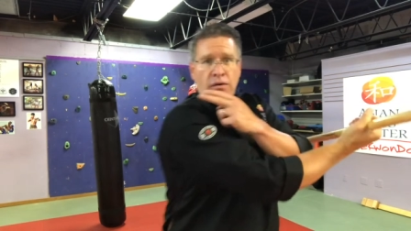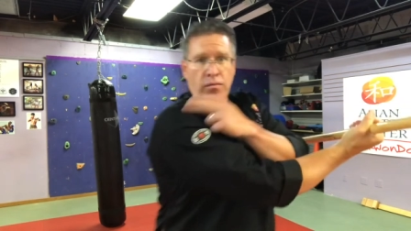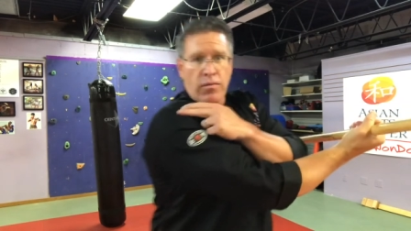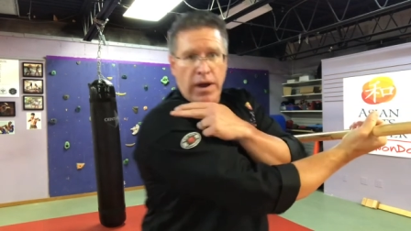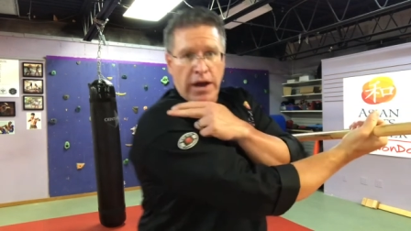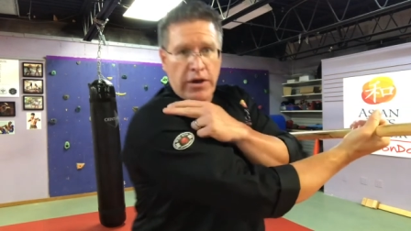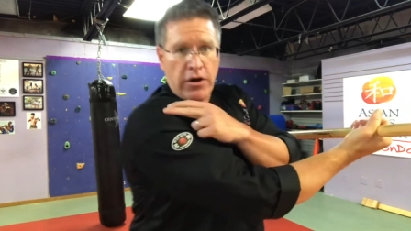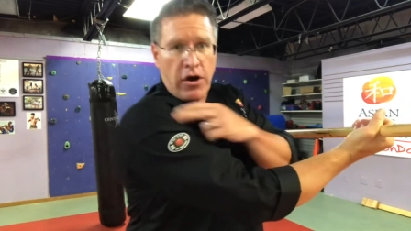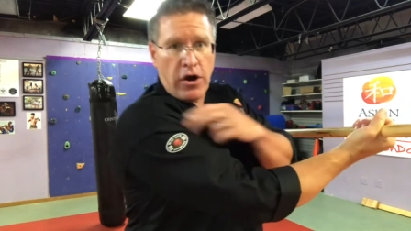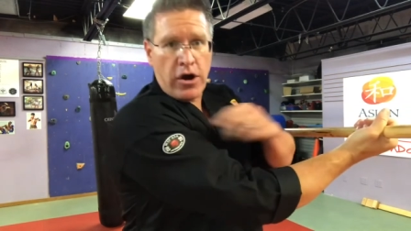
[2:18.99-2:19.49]

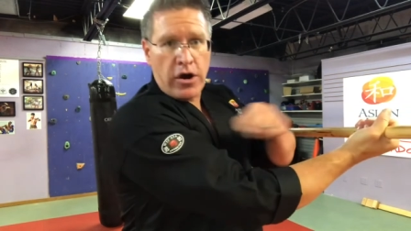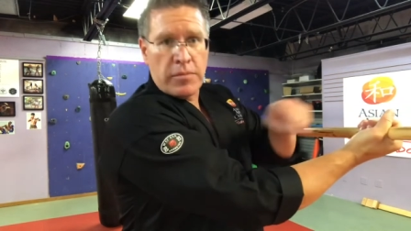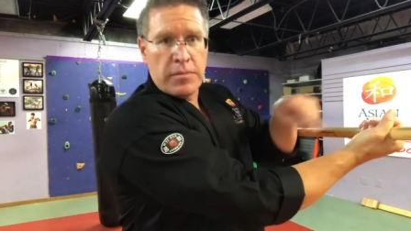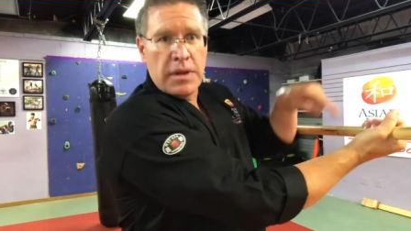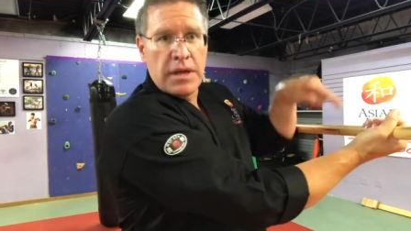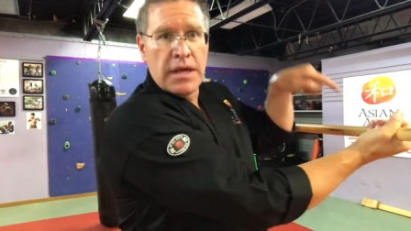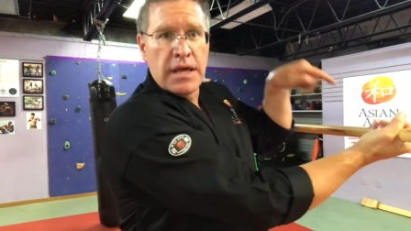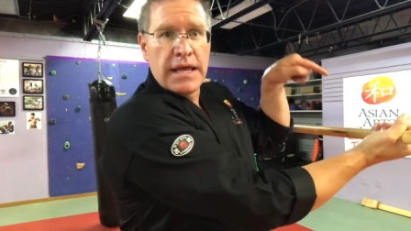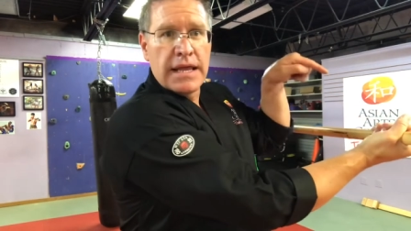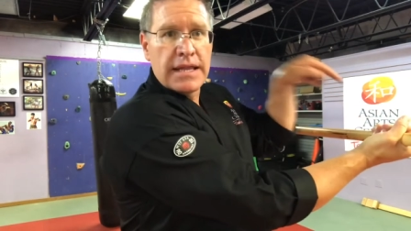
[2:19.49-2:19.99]
Right
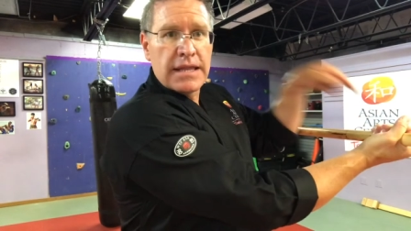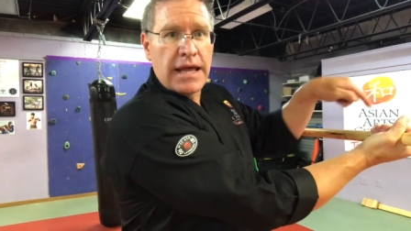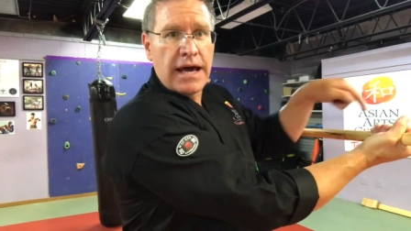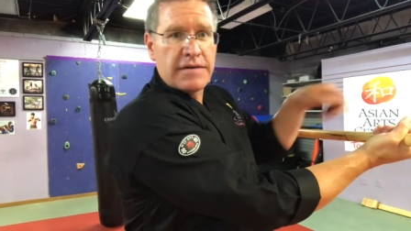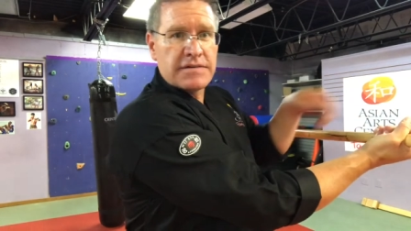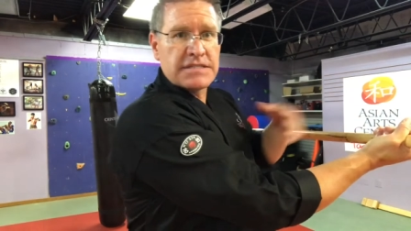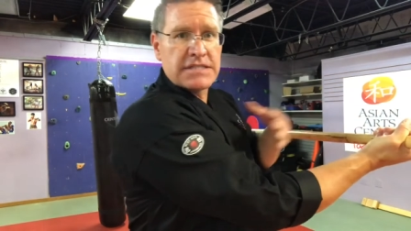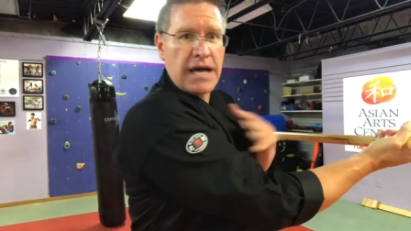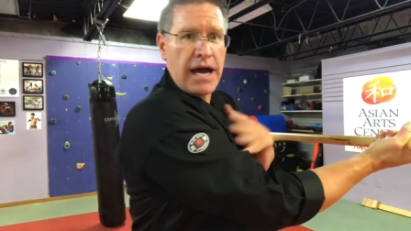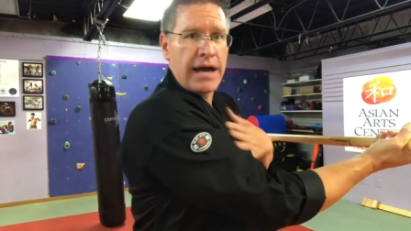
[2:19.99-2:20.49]
arm,
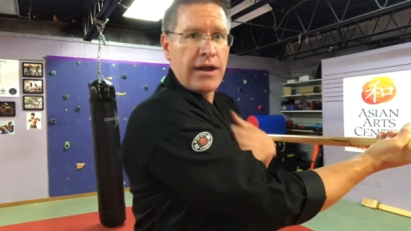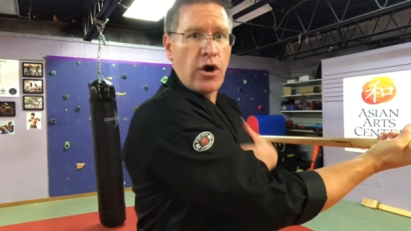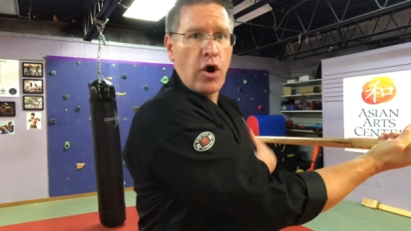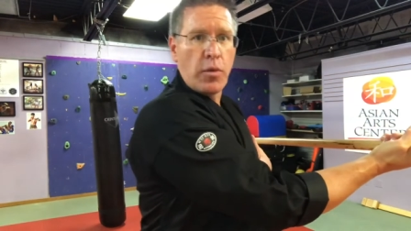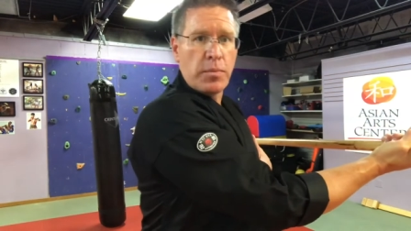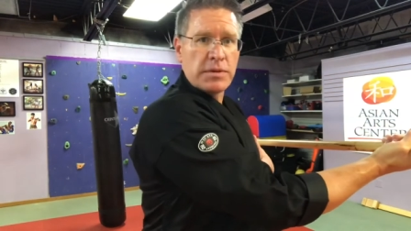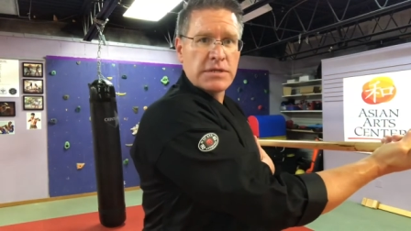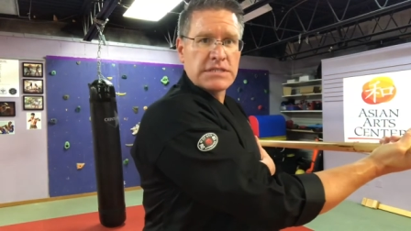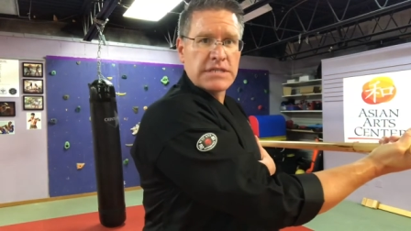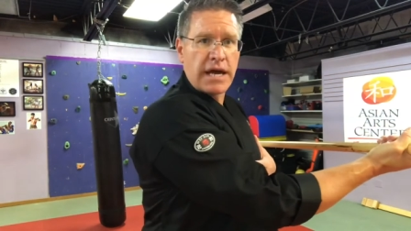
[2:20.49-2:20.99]
left side,
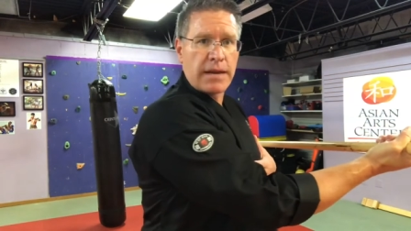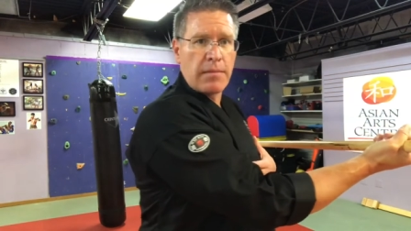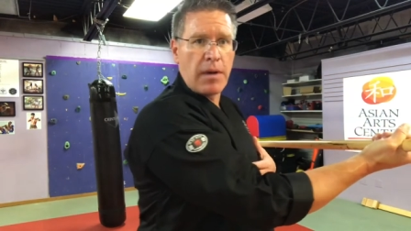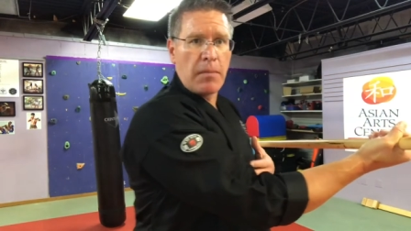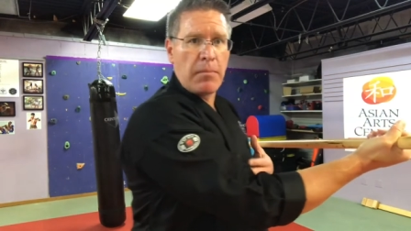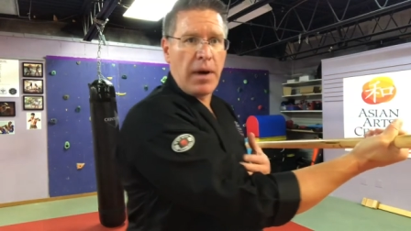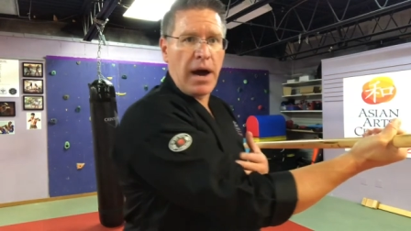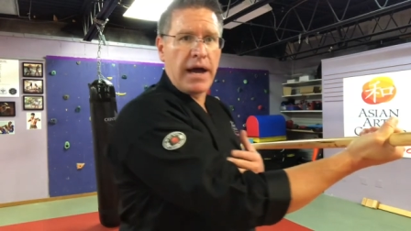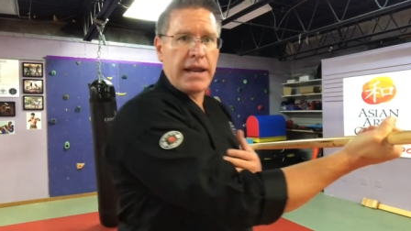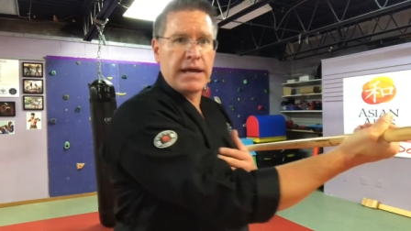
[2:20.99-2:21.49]
open side of my
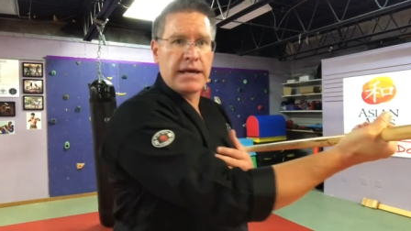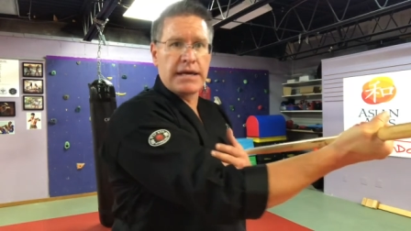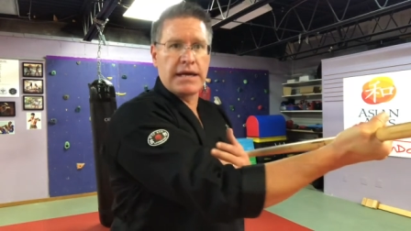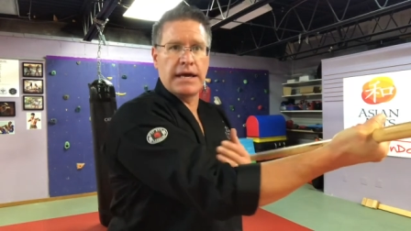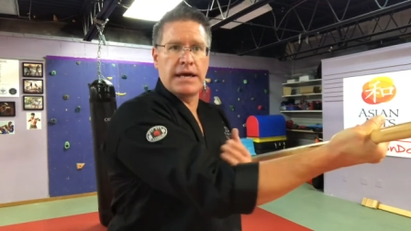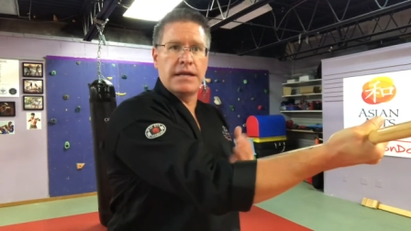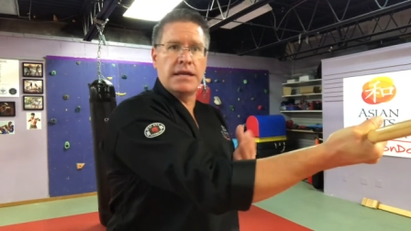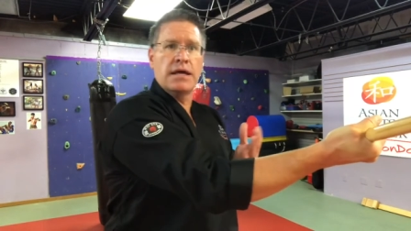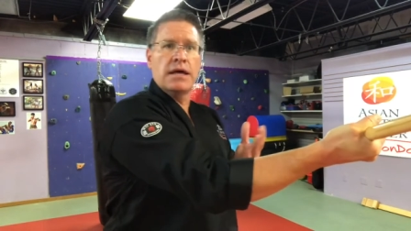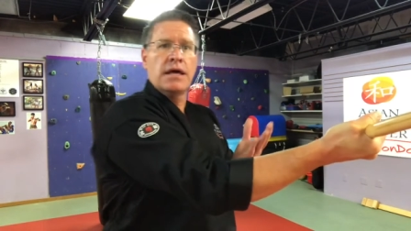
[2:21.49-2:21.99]
body
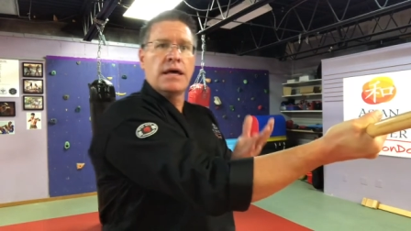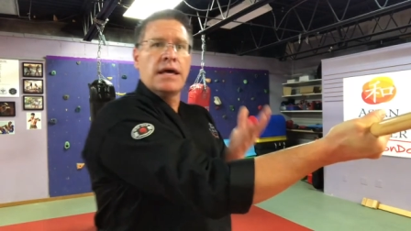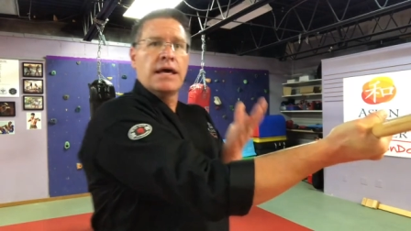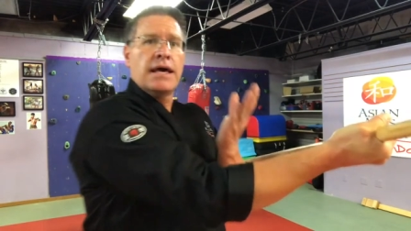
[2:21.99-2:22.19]
again.